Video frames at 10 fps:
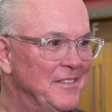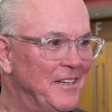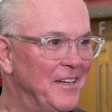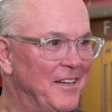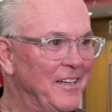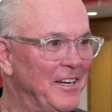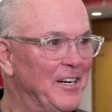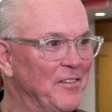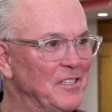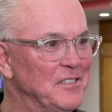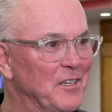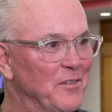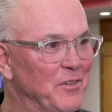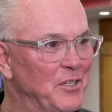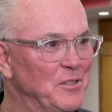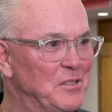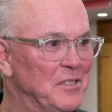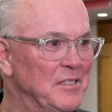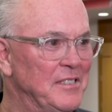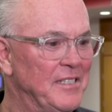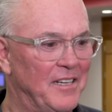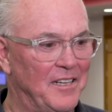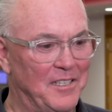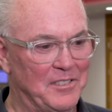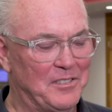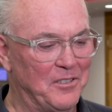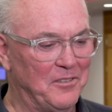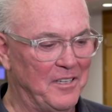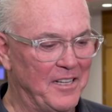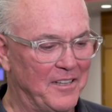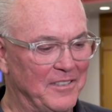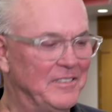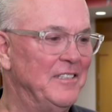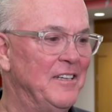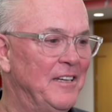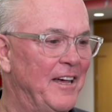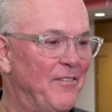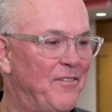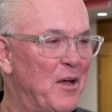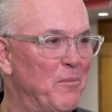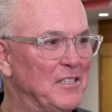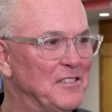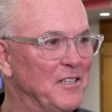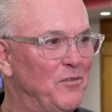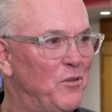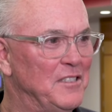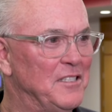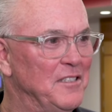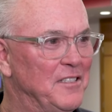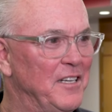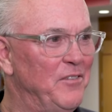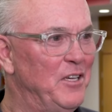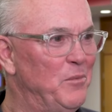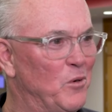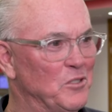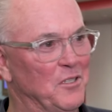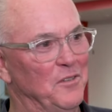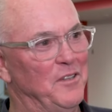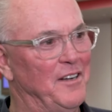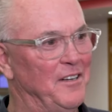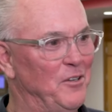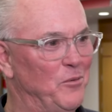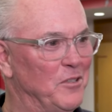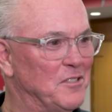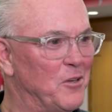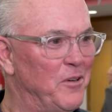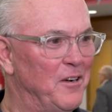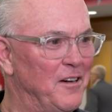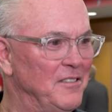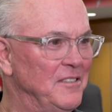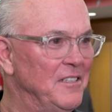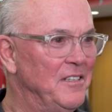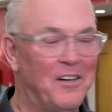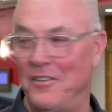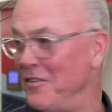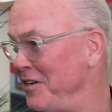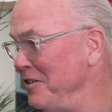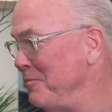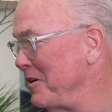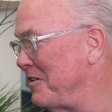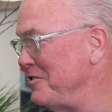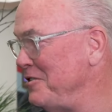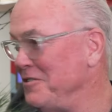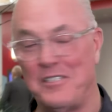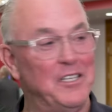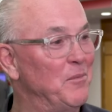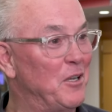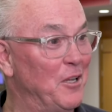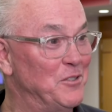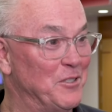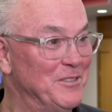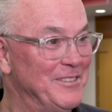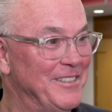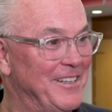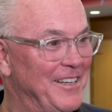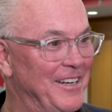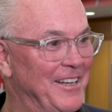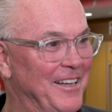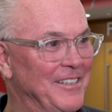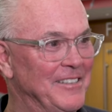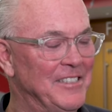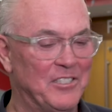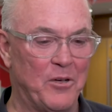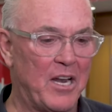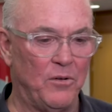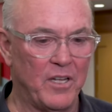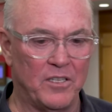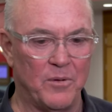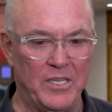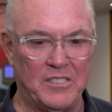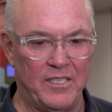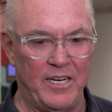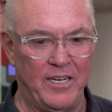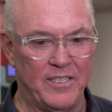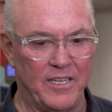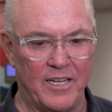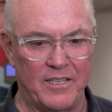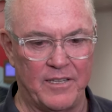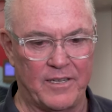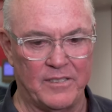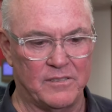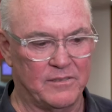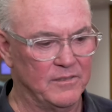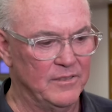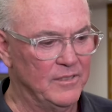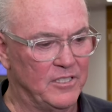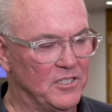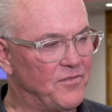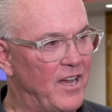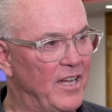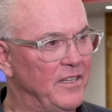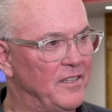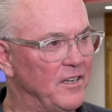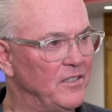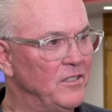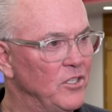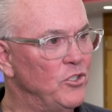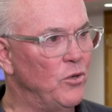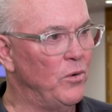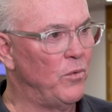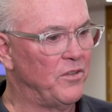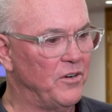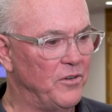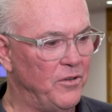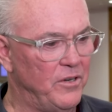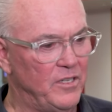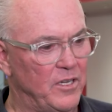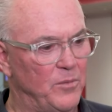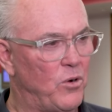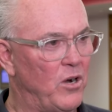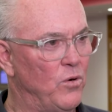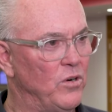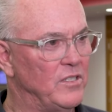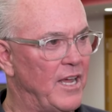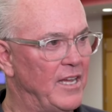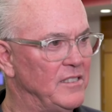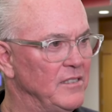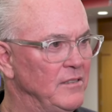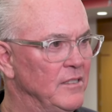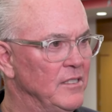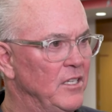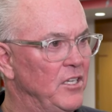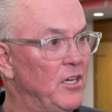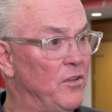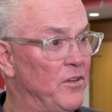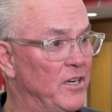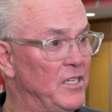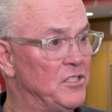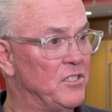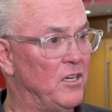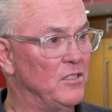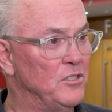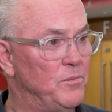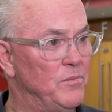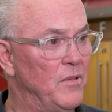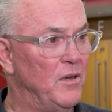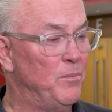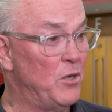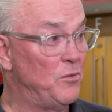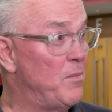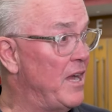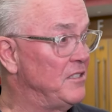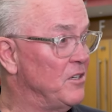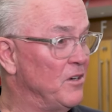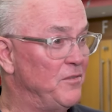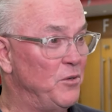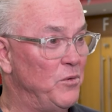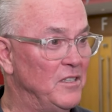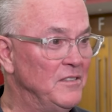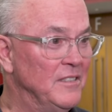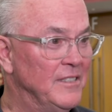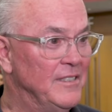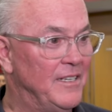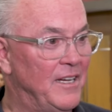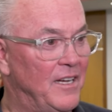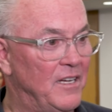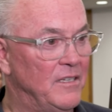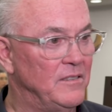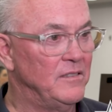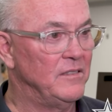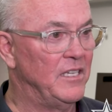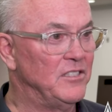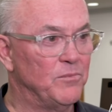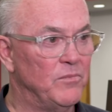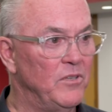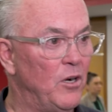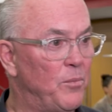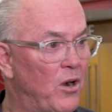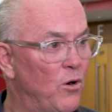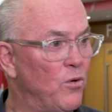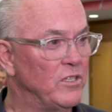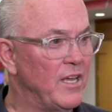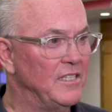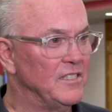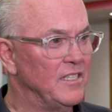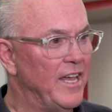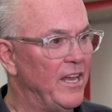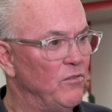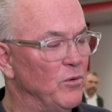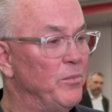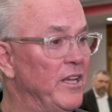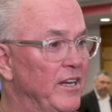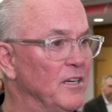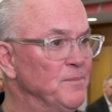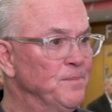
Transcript: uh, and hear these interviews. Uh, certainly, I think I find myself watching the TV more so than I do what's going on on the field because you can see them closer. And uh, so I don't think they're missing anything. I think it's just fine that they're doing what they're doing and they're prioritizing, you know, their installs. Uh, both Mikes are, if you will. Uh, and you know, prioritizing that over being here.